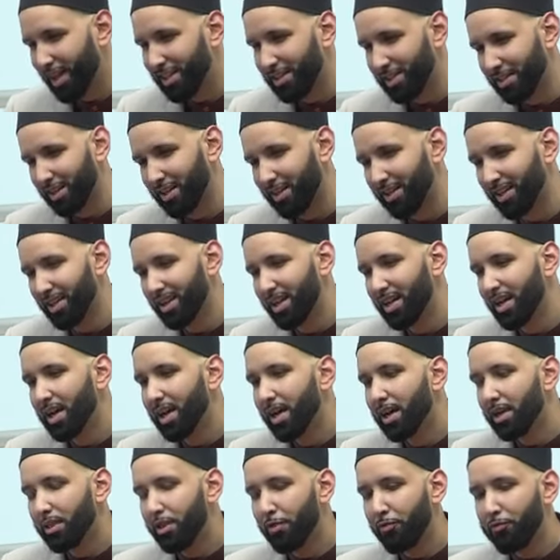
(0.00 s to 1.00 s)
from the asl.
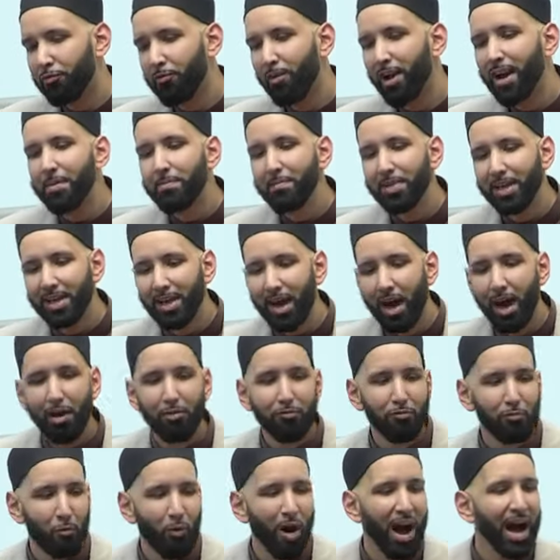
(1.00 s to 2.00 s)
The framing
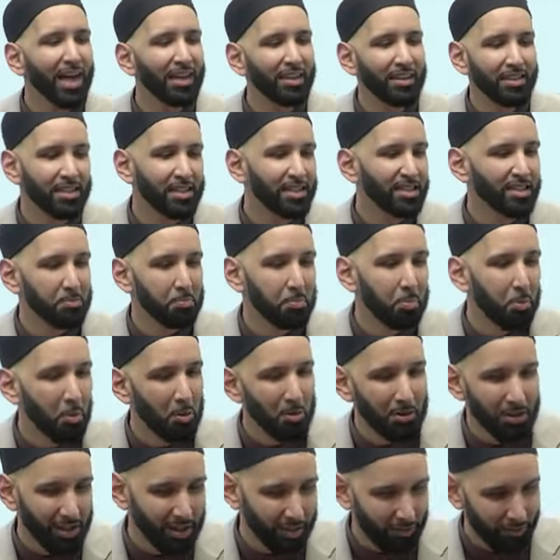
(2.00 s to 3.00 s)
of why this is
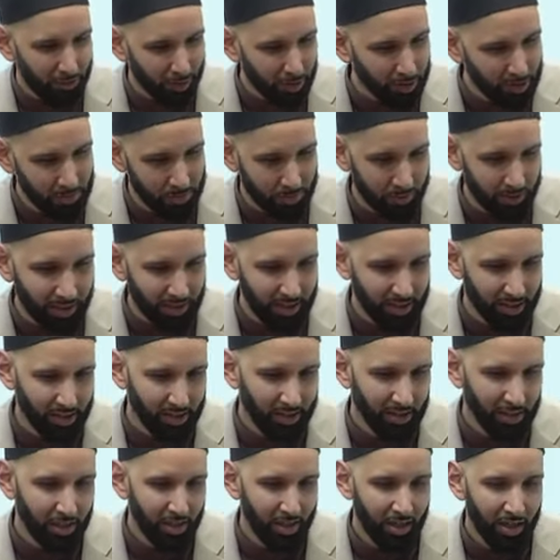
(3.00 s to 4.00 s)
important in the first
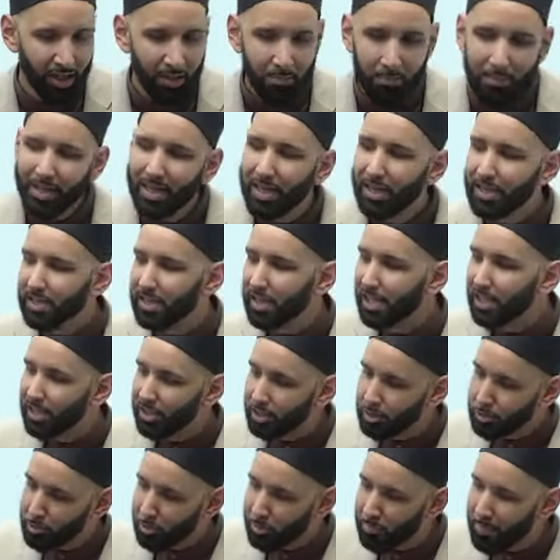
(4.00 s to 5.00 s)
place. Because
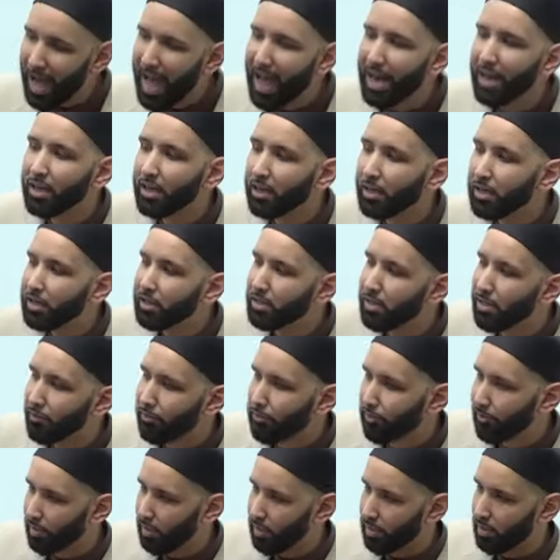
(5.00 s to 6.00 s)
it is dramatically
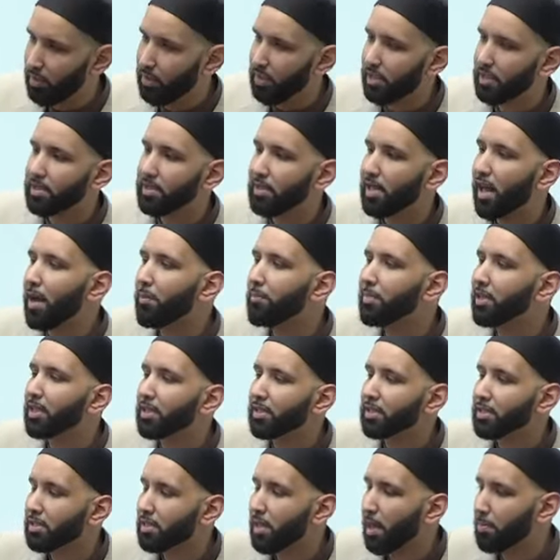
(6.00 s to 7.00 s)
different in the
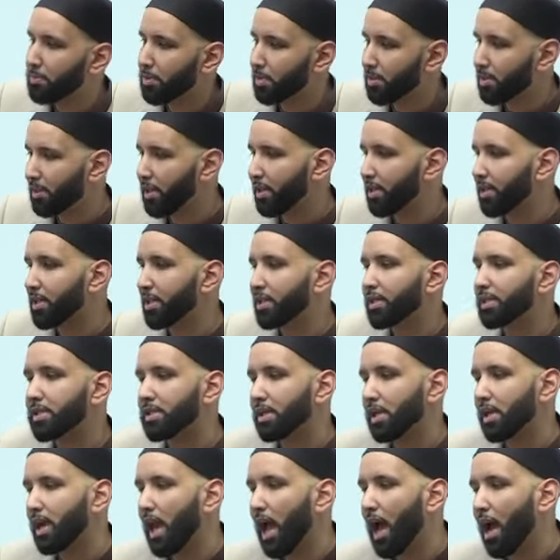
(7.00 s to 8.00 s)
Islamic conception than it
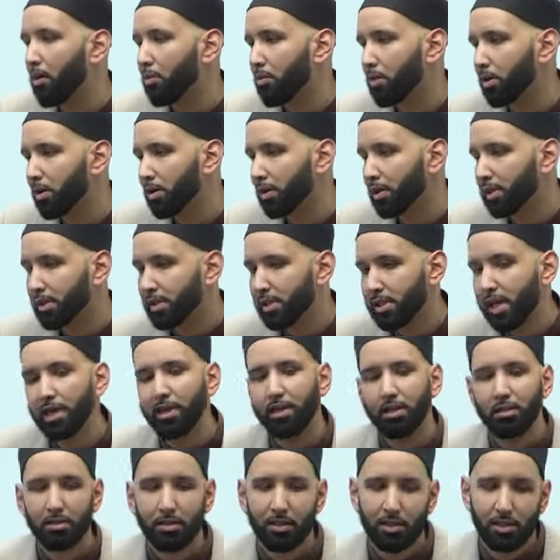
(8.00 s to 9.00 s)
is in our
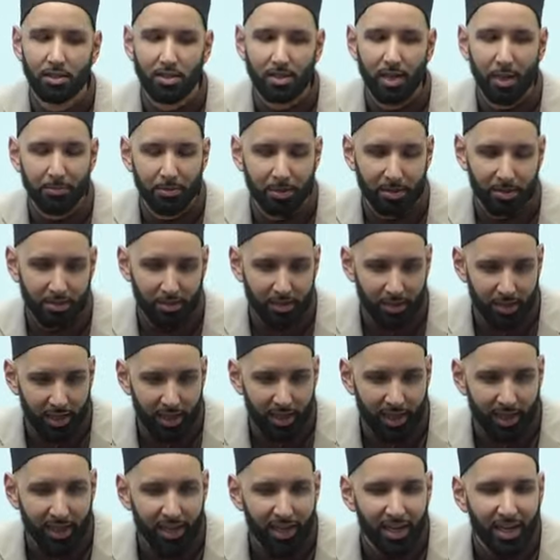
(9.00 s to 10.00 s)
secular conception
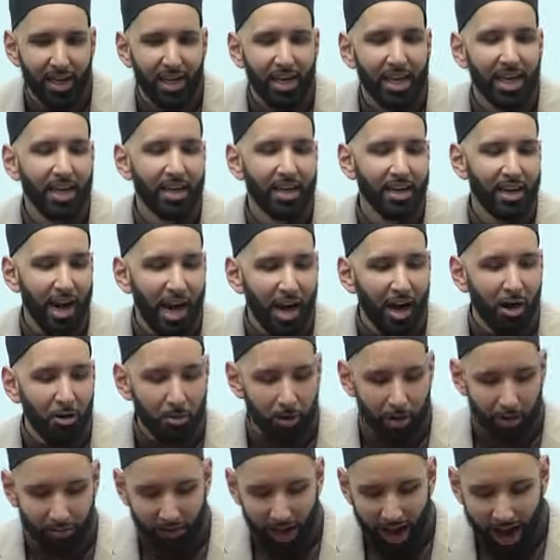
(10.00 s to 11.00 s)
today. In an
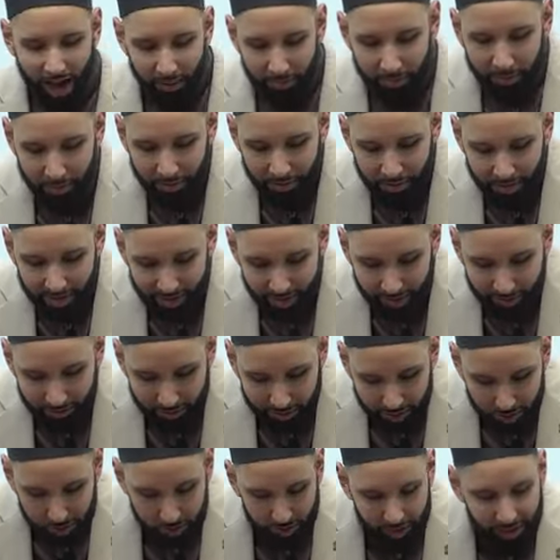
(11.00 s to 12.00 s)
era of
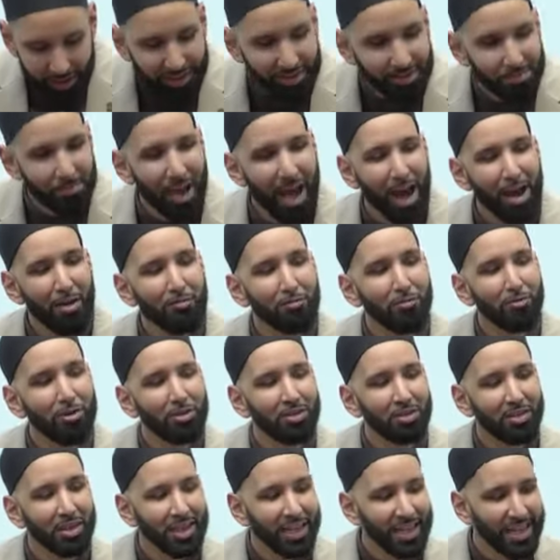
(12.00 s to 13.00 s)
hyper-individualism,
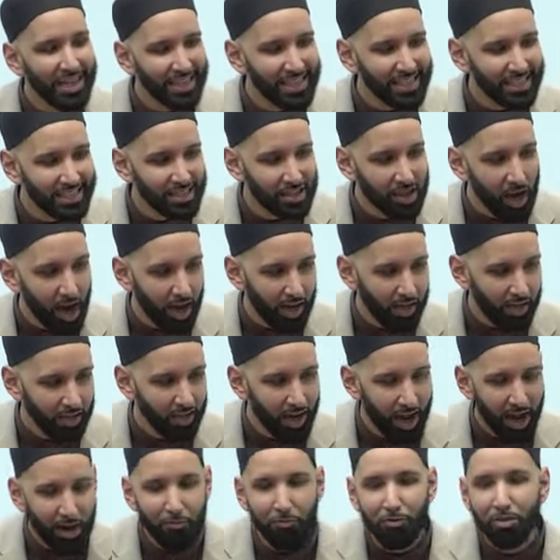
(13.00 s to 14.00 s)
everything is
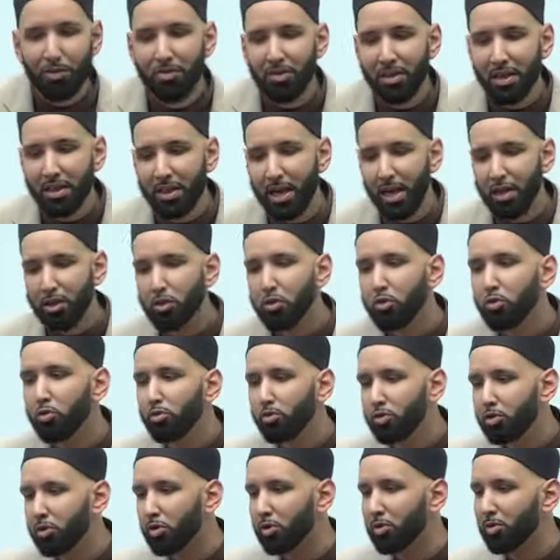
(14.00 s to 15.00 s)
done, everything that
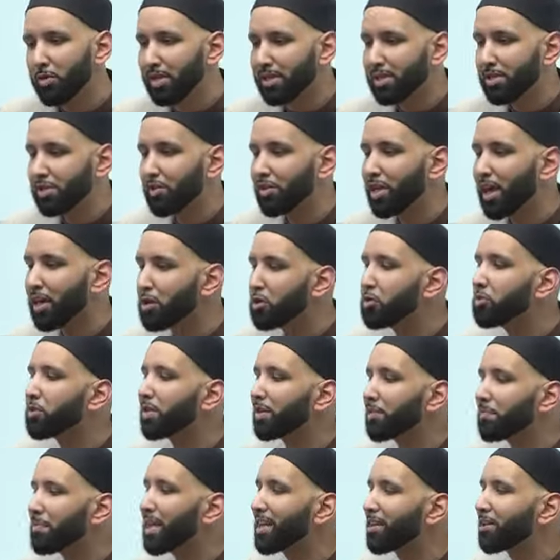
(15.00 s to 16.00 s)
you do is so that
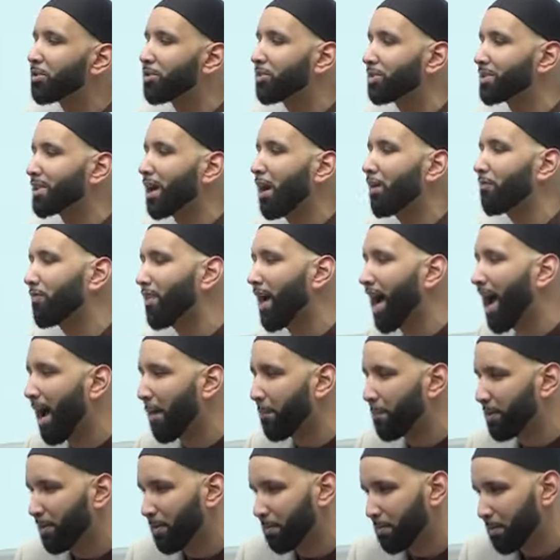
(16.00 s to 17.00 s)
you can make yourself a
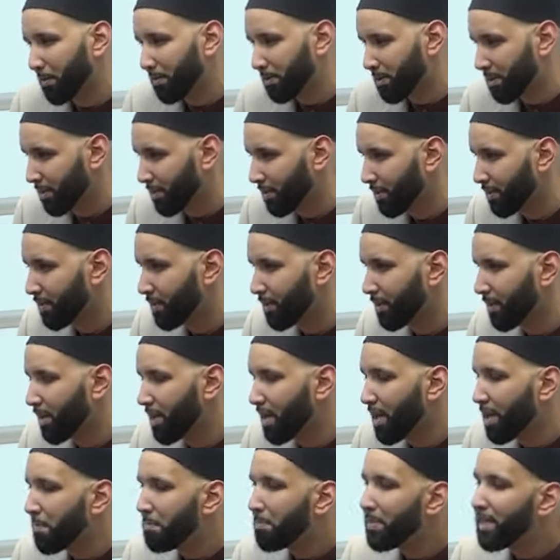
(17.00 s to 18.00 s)
happier person.
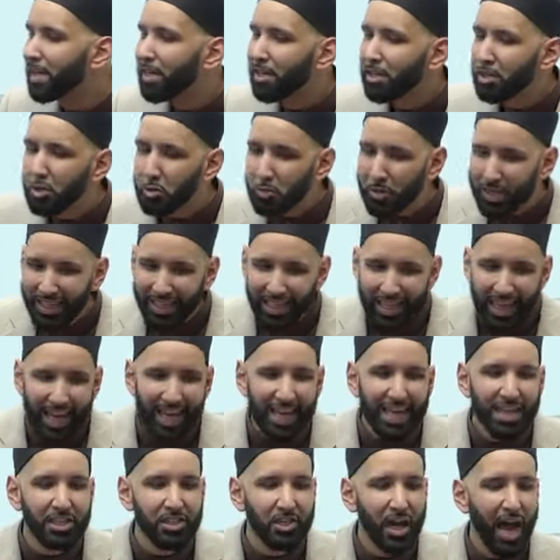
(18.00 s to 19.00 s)
Meaning you
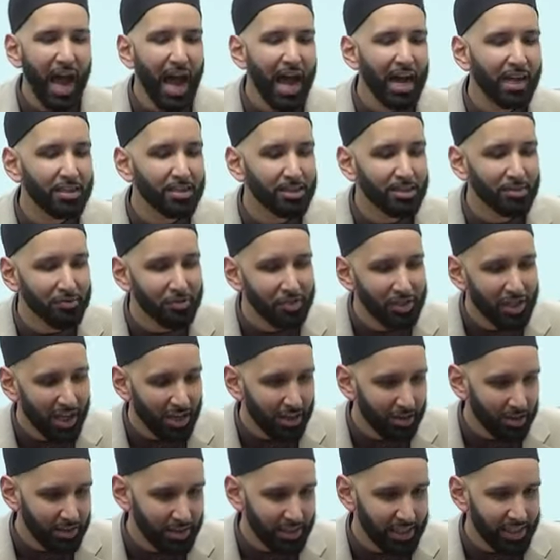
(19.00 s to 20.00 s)
engage acts of
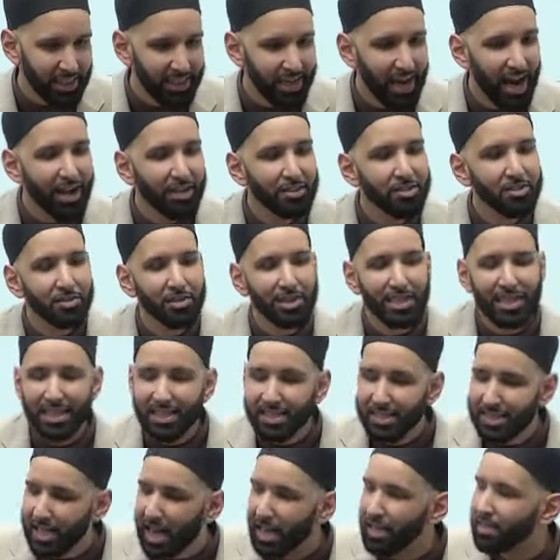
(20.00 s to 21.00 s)
charity, not to
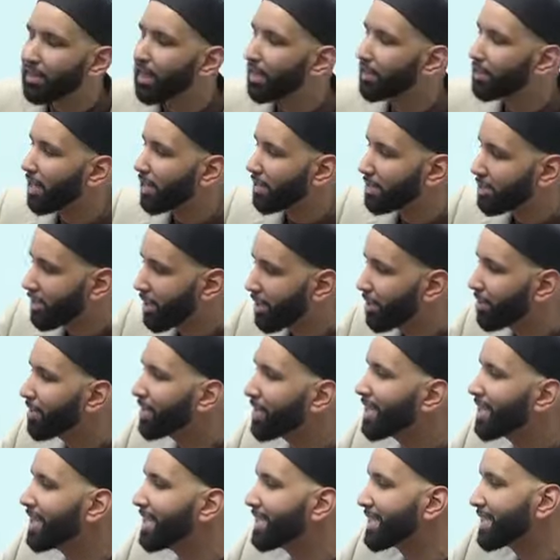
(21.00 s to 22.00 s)
the extent that that
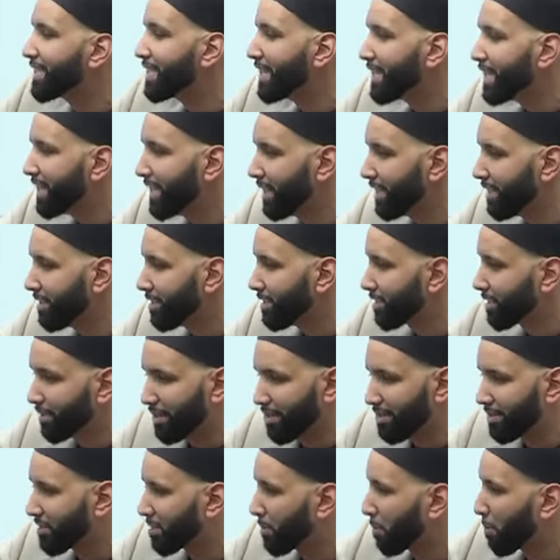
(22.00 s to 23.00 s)
charity is needed
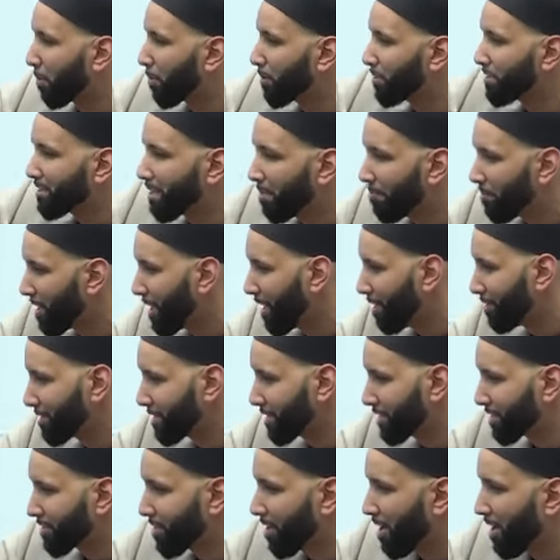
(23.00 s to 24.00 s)
to support someone
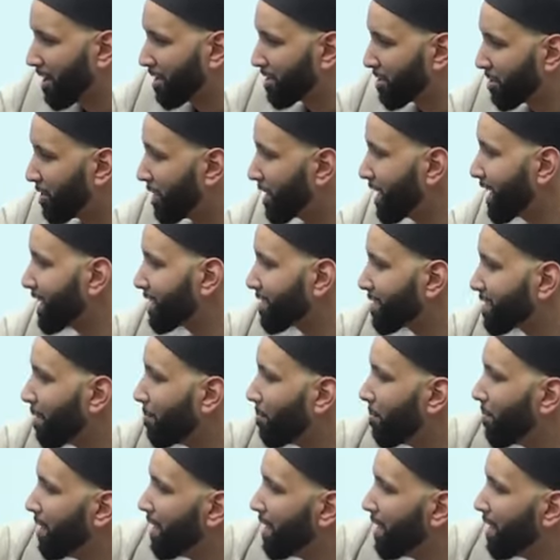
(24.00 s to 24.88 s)
else's cause or to get